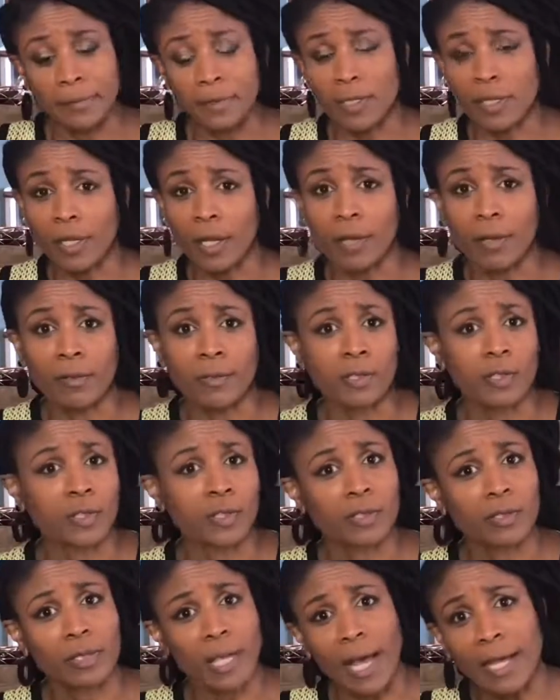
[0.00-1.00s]
you know,
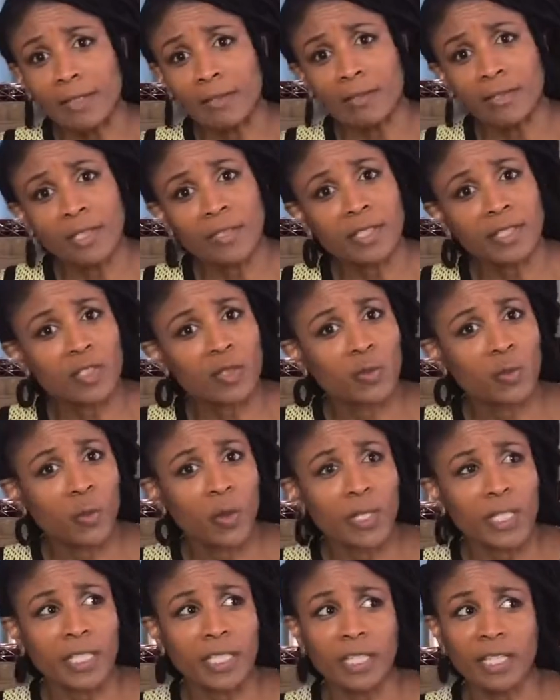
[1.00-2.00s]
you, I don't know that you
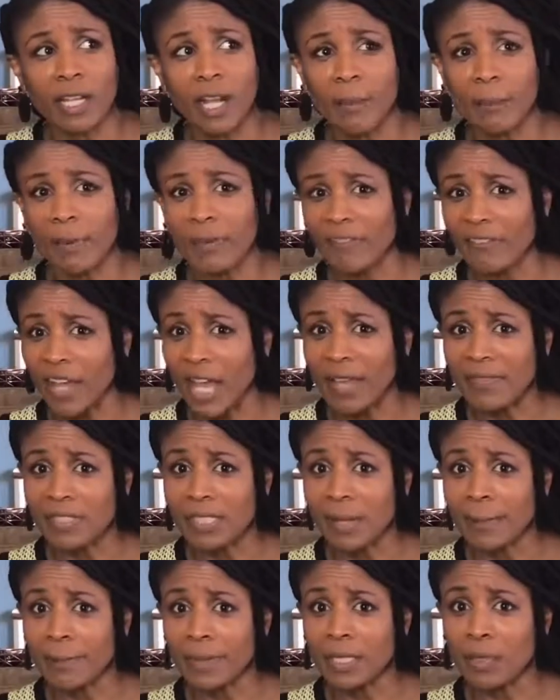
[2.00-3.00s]
want to get up at five
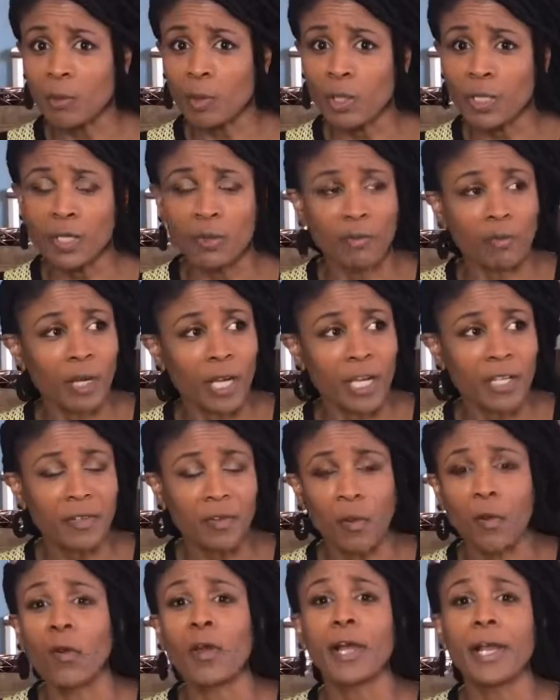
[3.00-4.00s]
something in the morning and run,
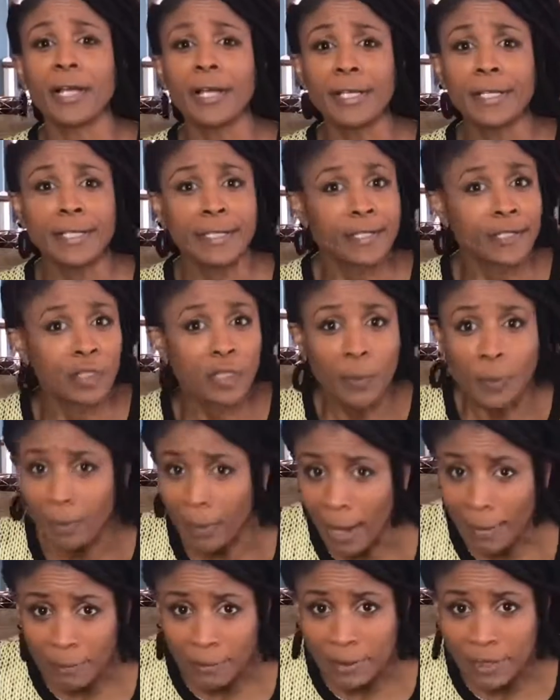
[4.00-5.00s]
or you
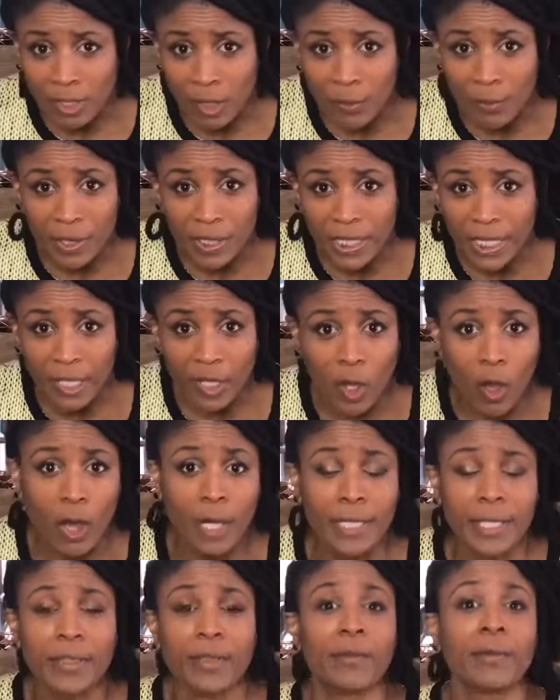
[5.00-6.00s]
probably don't want to get
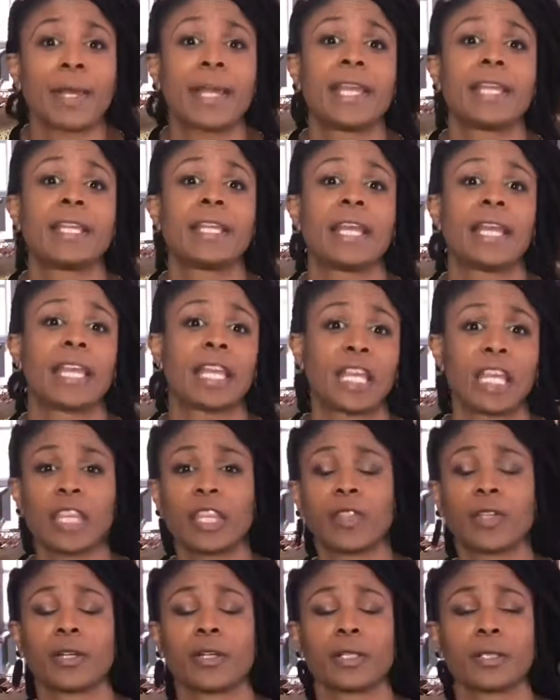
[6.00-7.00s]
caught in the rain
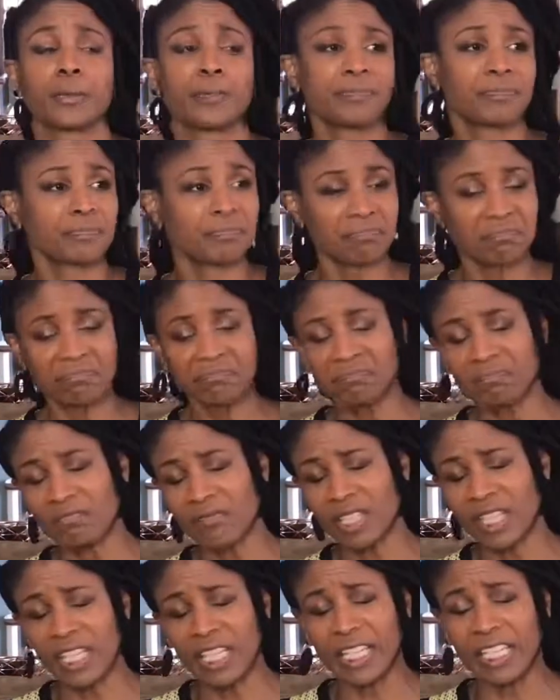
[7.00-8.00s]
either.
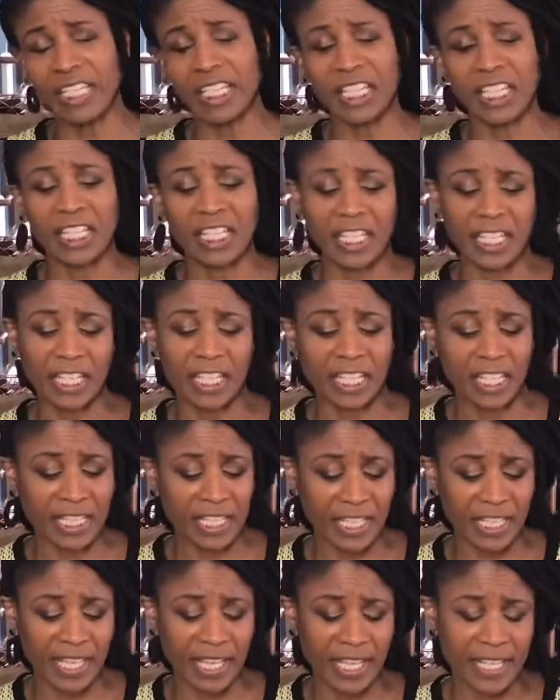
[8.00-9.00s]
In
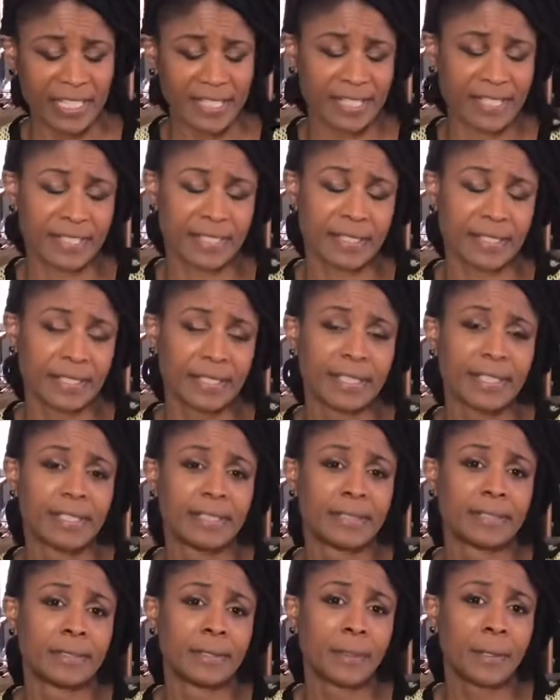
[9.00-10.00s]
any case,
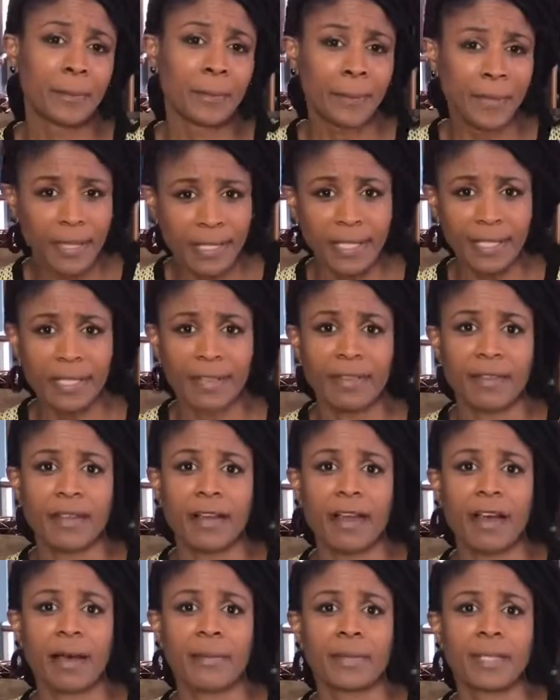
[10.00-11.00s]
put it in the
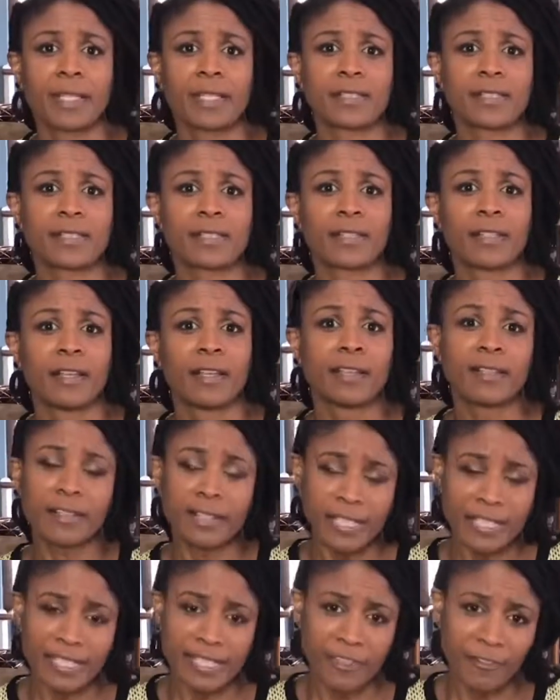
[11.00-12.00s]
comments.
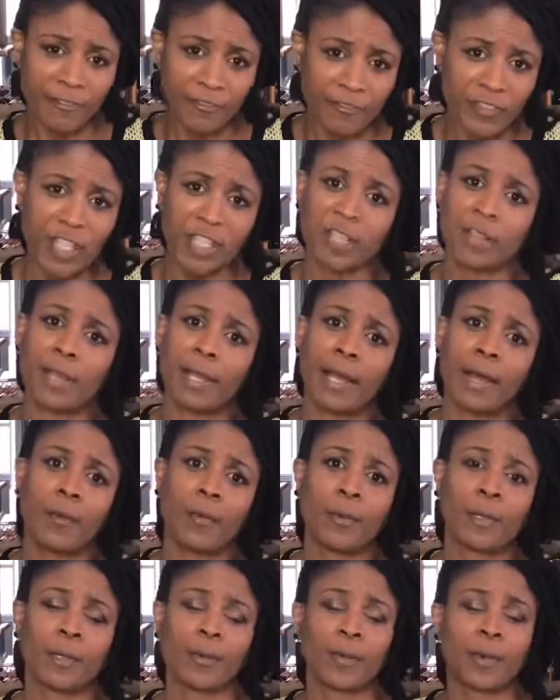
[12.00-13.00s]
Let's figure
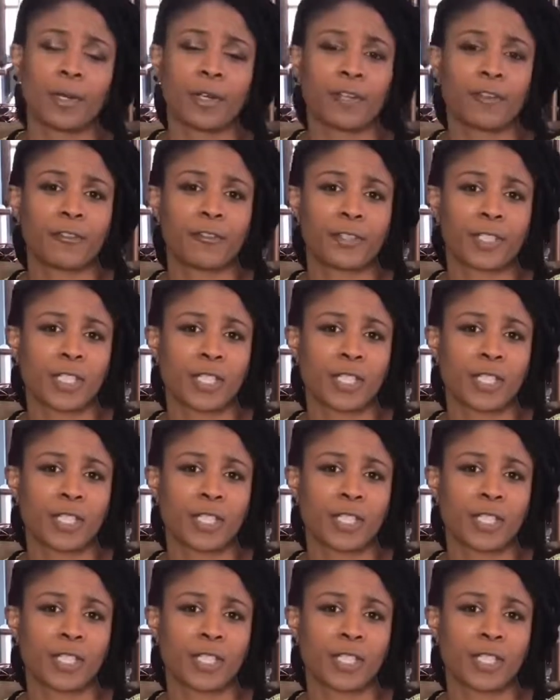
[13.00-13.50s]
out what'll work for